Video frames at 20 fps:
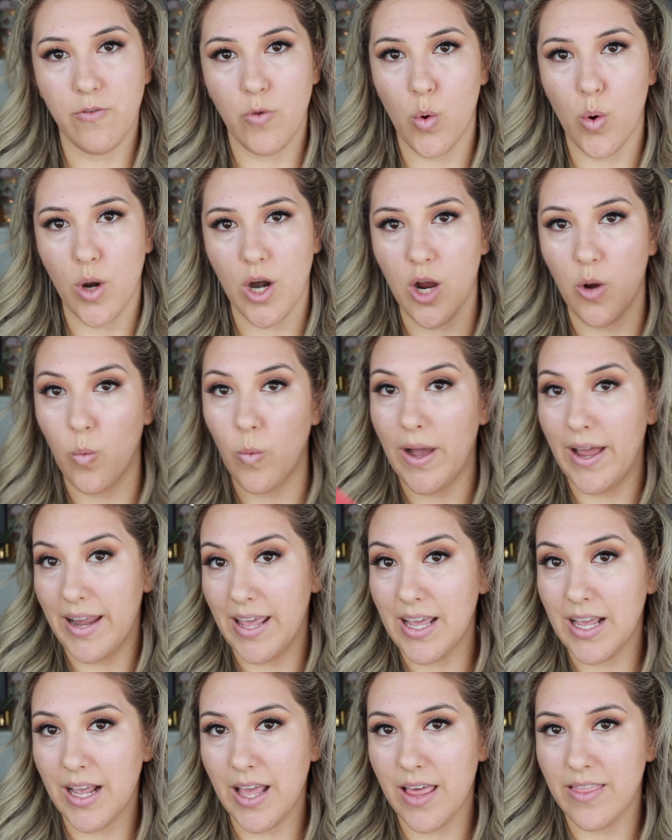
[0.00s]
for a
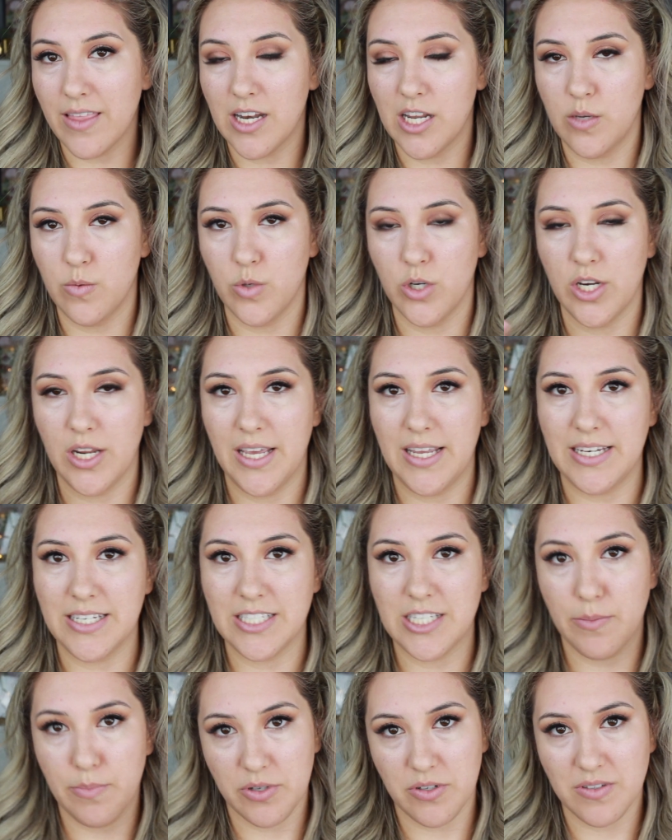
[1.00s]
wedding than I would in
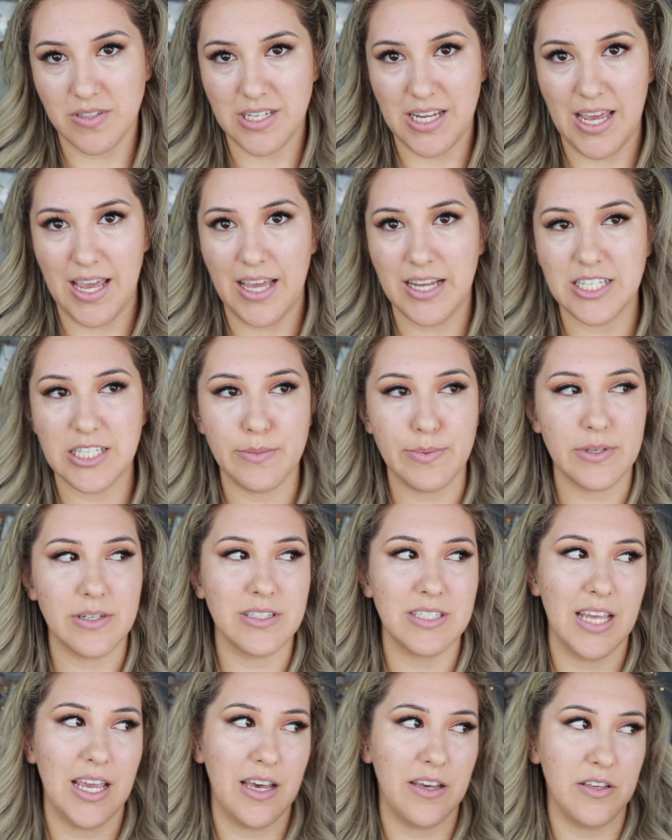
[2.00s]
typical day. Typical
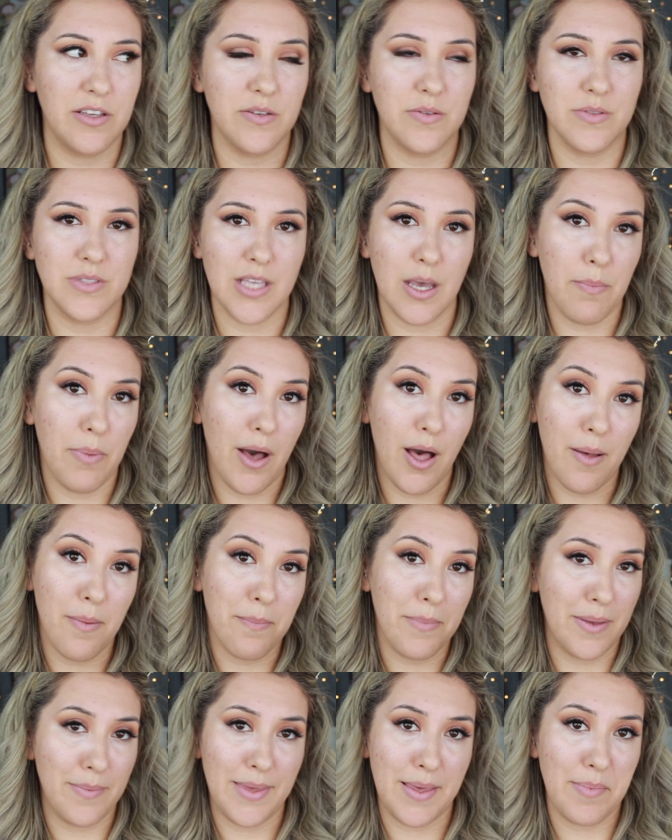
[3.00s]
day I'll use a
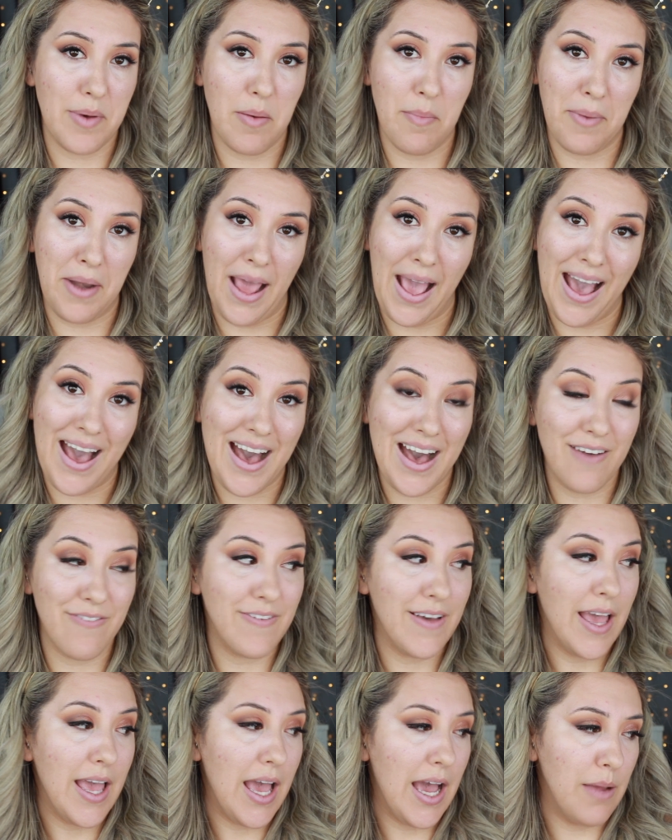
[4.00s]
pump, maybe a pump and a half.
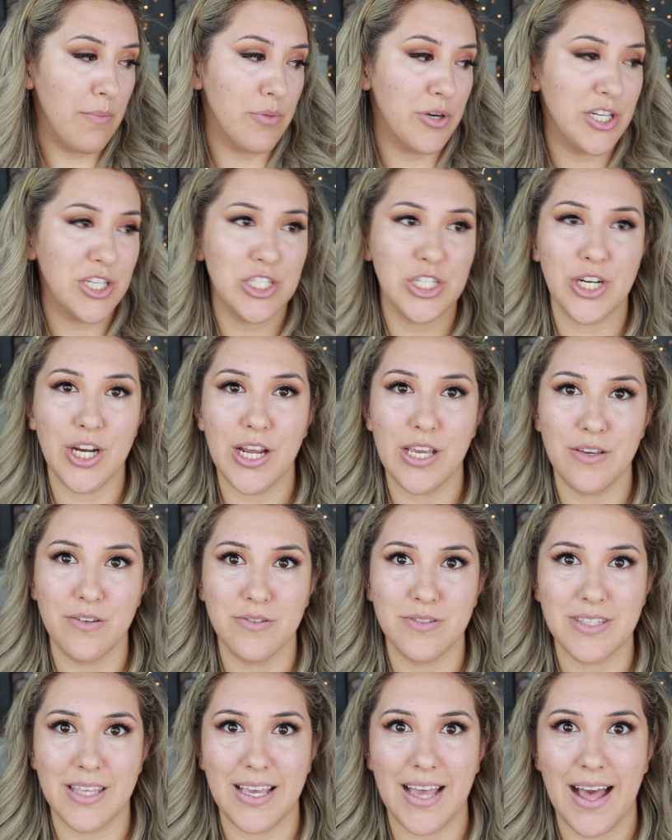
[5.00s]
I'm pretty sure I
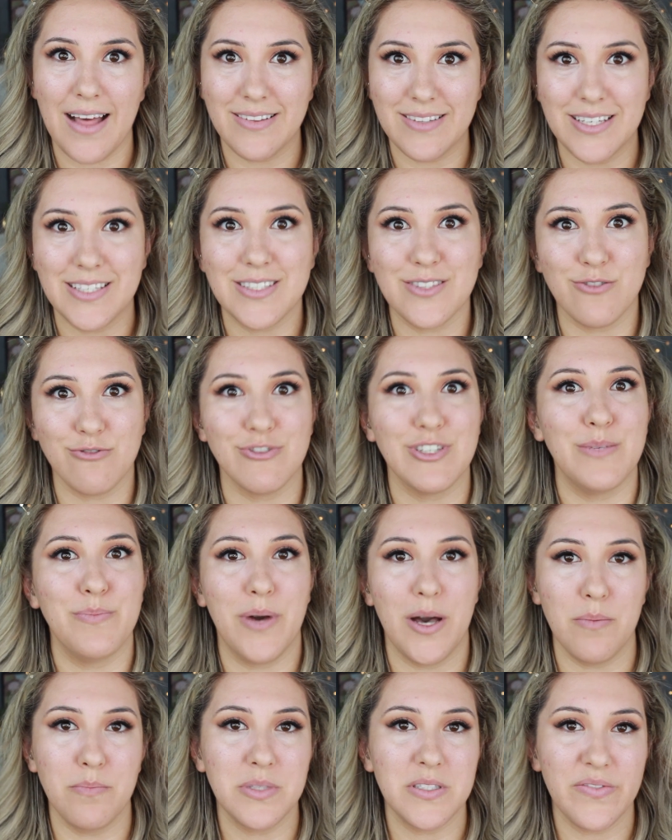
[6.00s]
use like at least 3
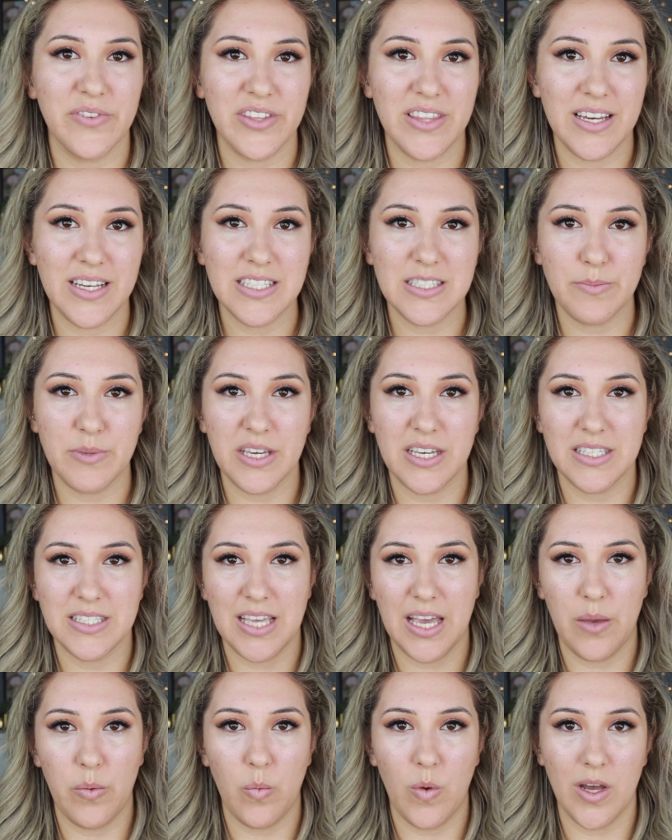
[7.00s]
pumps for this because
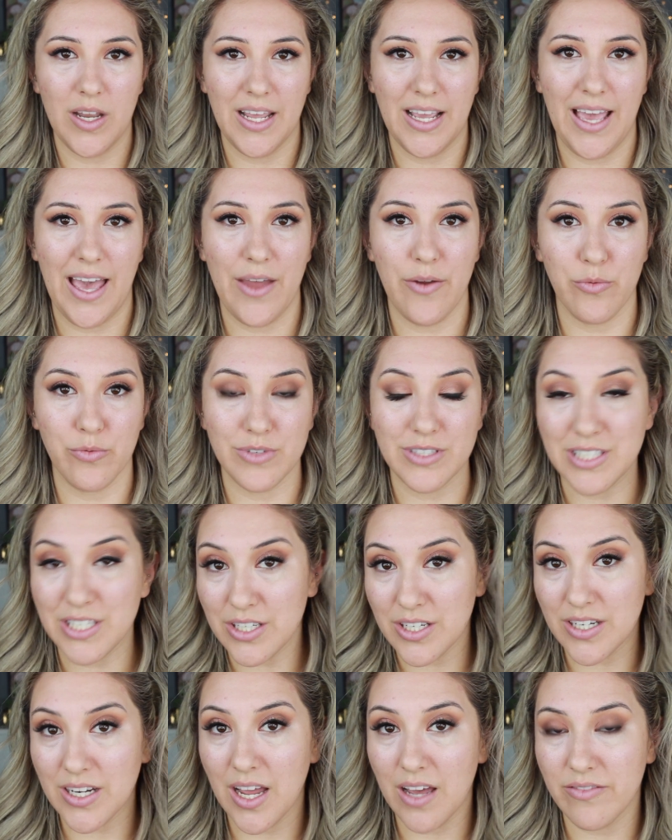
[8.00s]
I want to get really
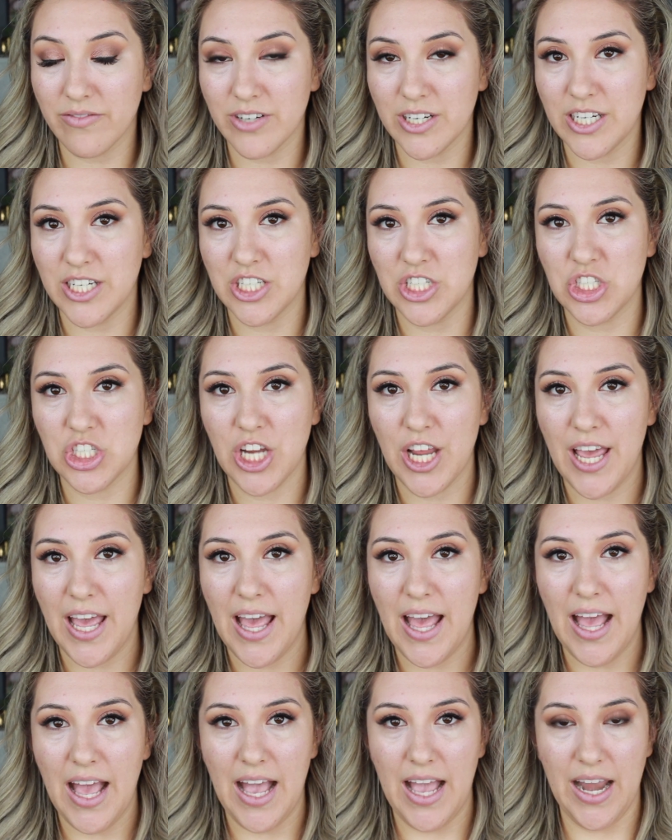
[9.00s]
good coverage.
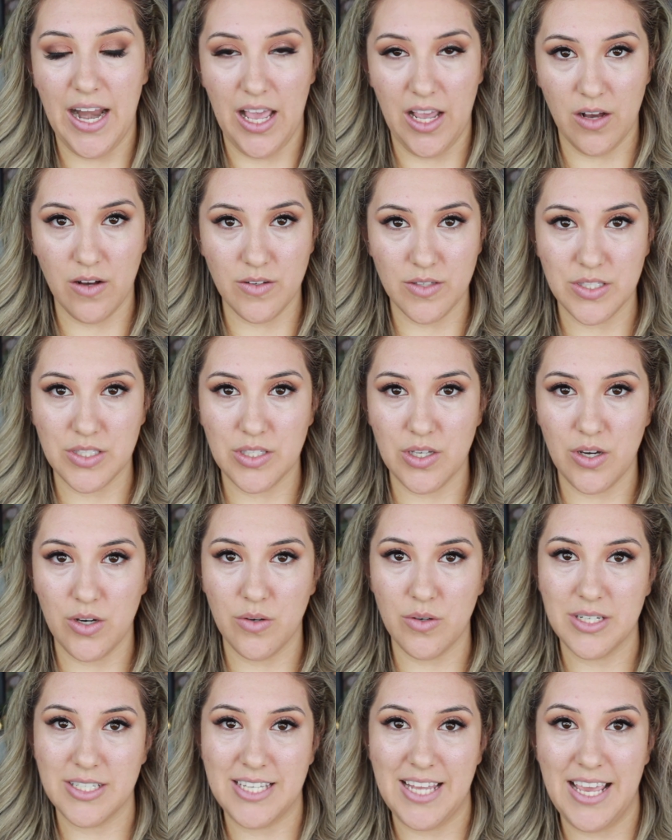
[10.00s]
And I
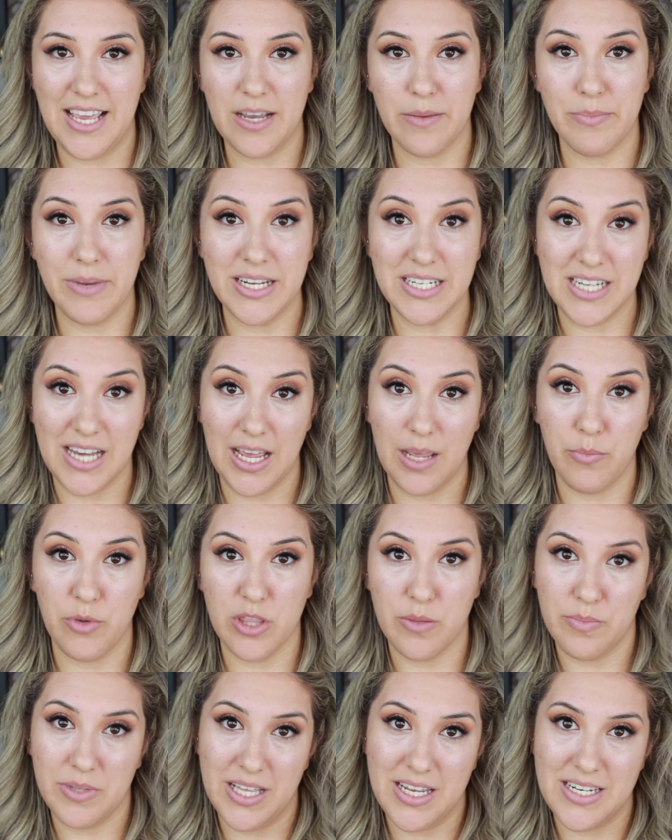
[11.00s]
also take my time
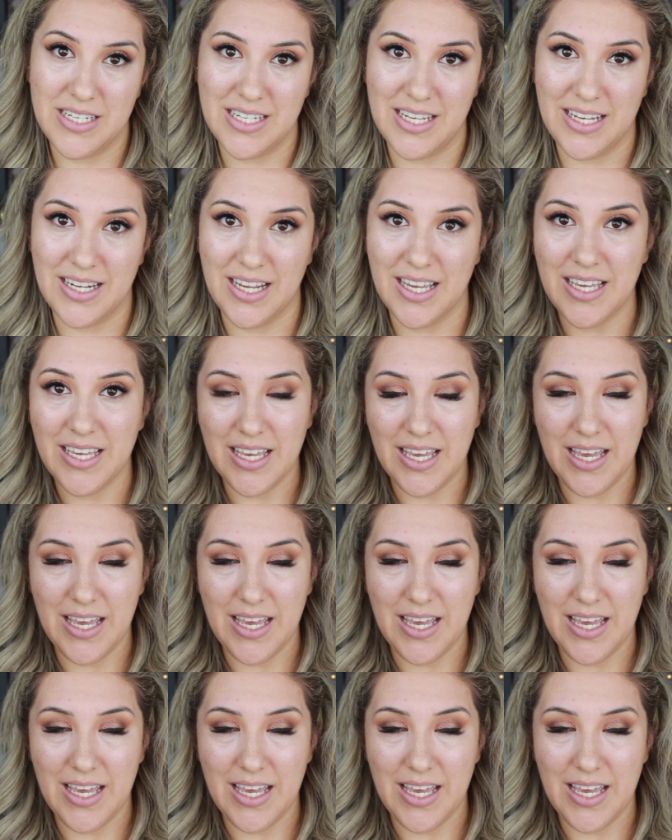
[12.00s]
with blending.